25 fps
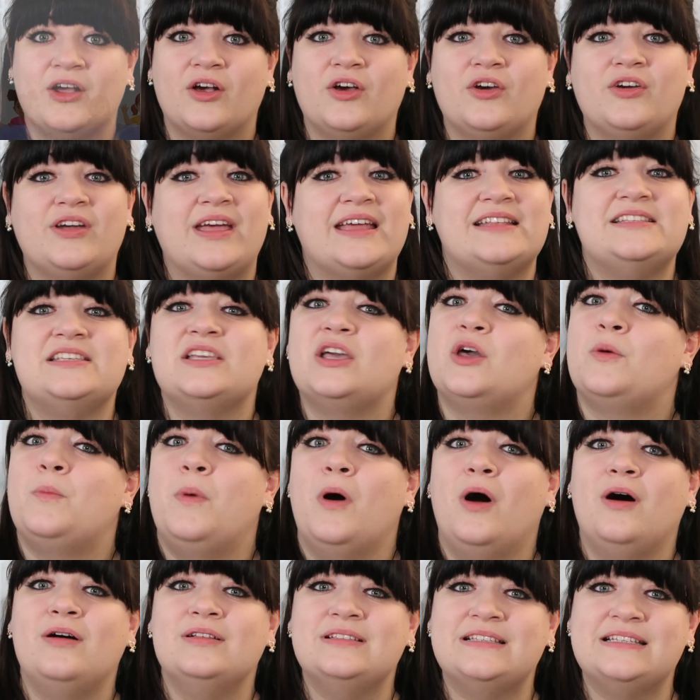Creating a
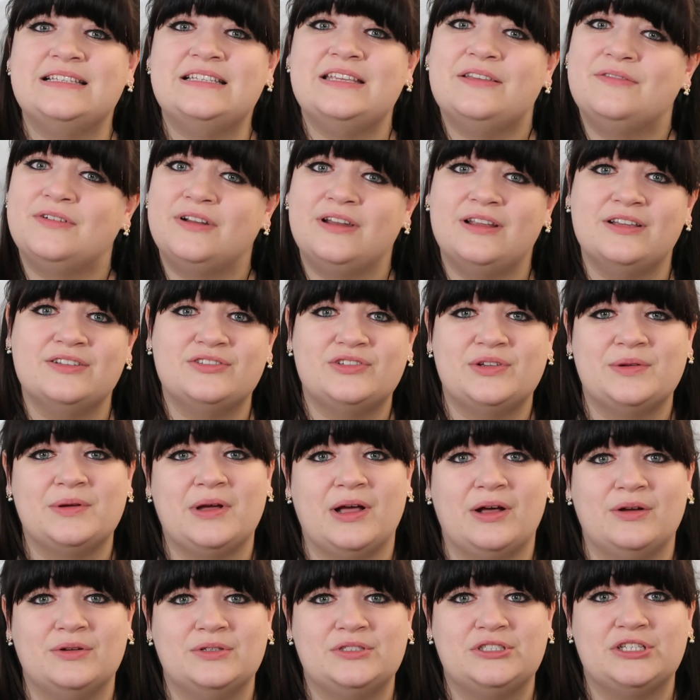positive classroom
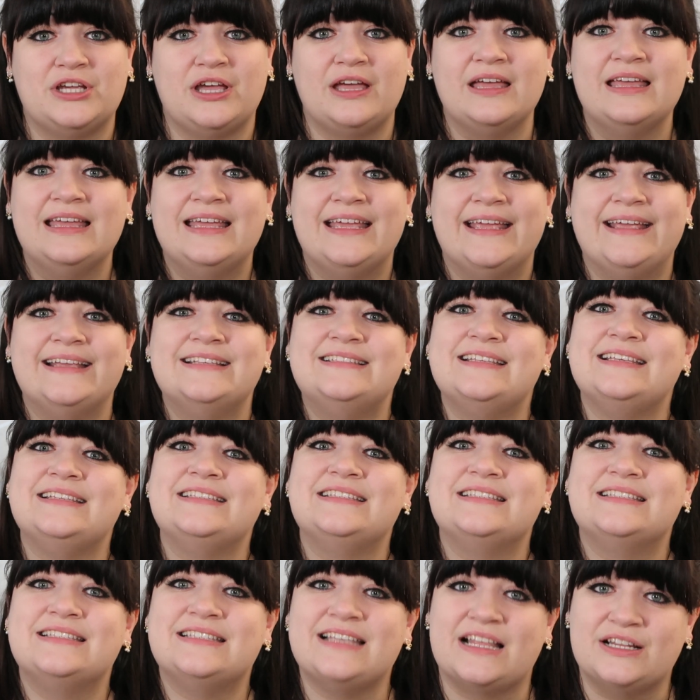culture is
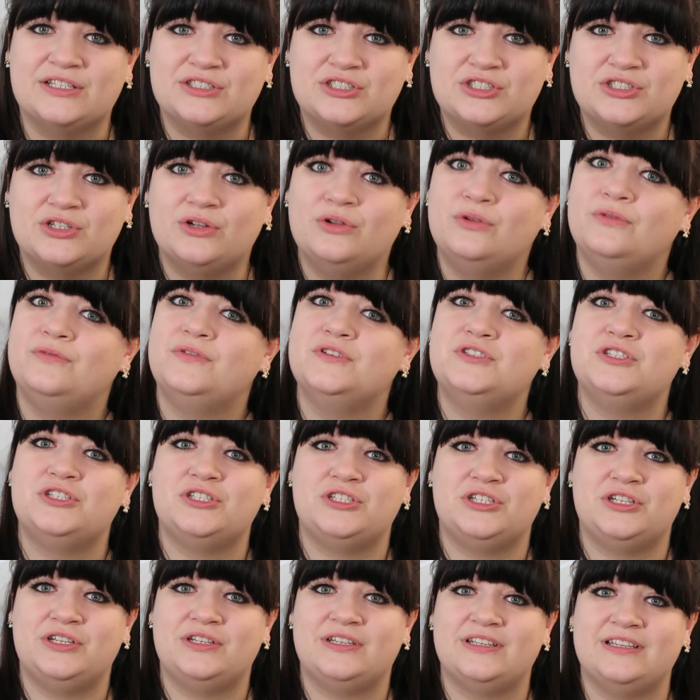essential for
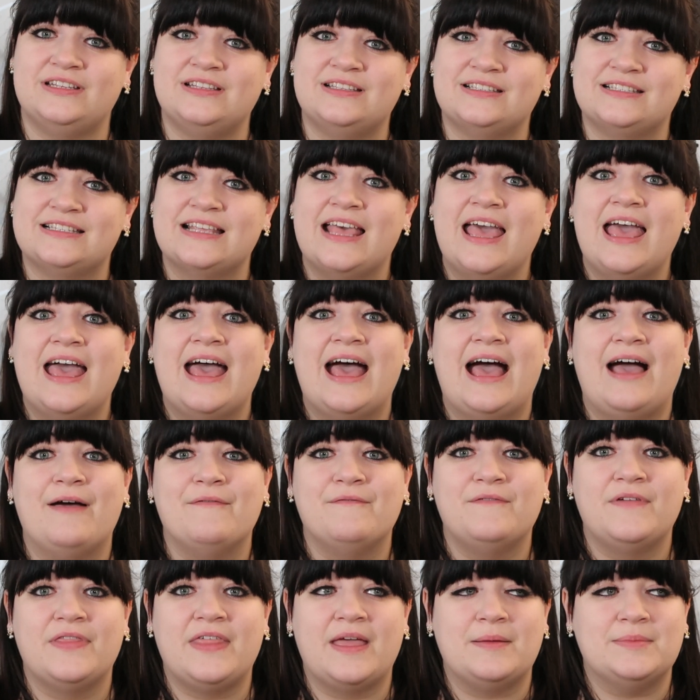students
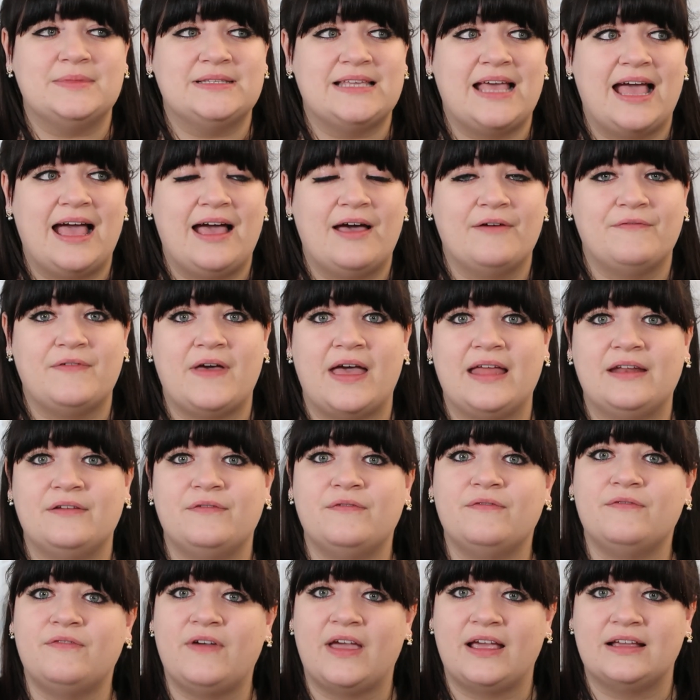and for them to have an
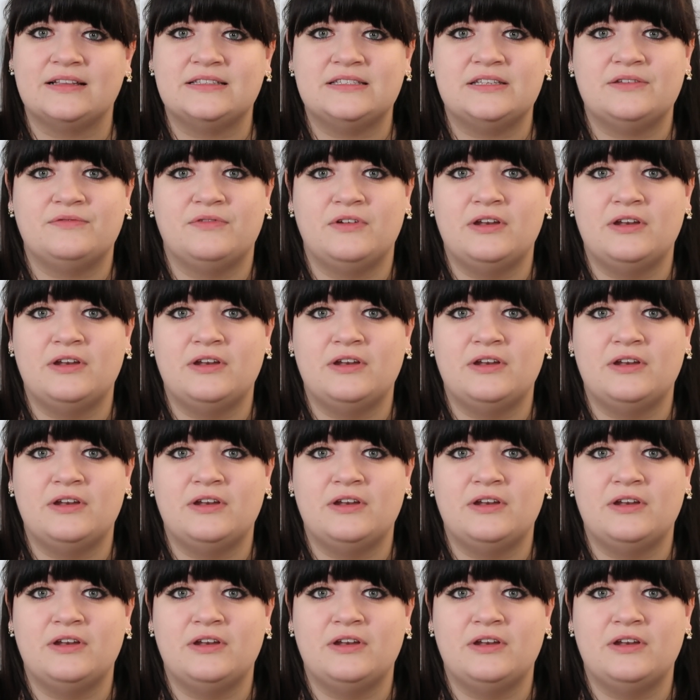effective